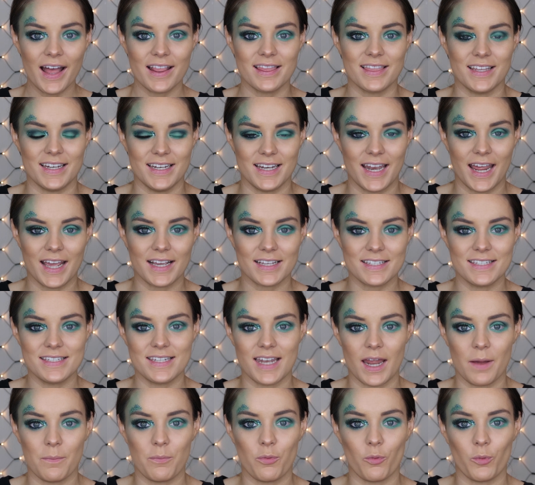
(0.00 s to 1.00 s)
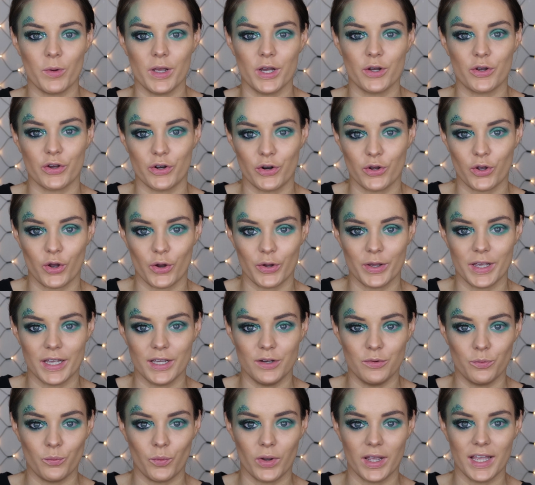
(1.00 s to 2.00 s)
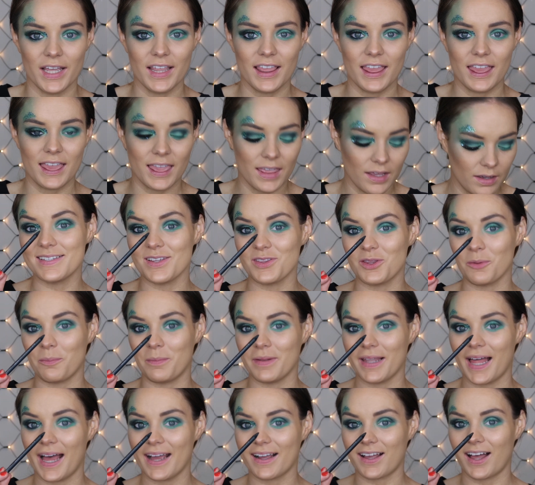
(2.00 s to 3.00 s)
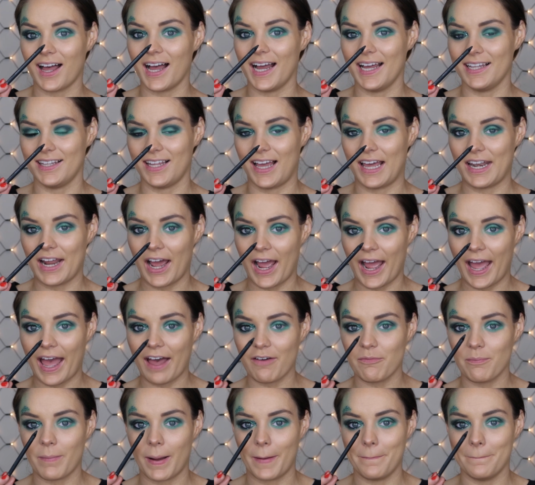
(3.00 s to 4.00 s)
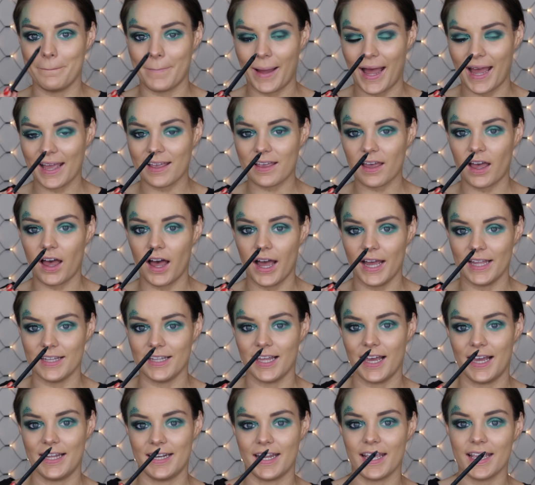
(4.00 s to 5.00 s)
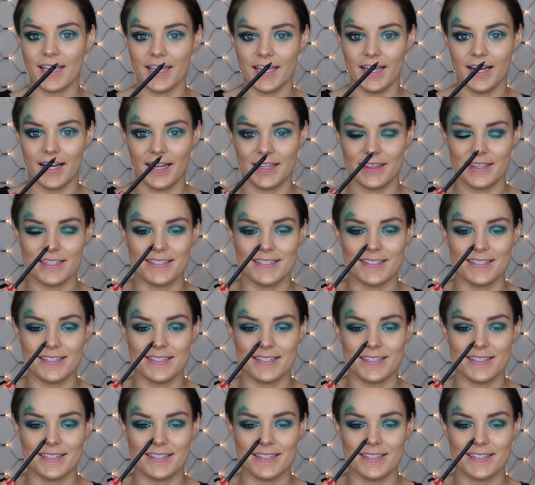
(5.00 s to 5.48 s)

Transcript: The next step we are going to go in with is the black eyeliner. I have my MAC eyeliner here.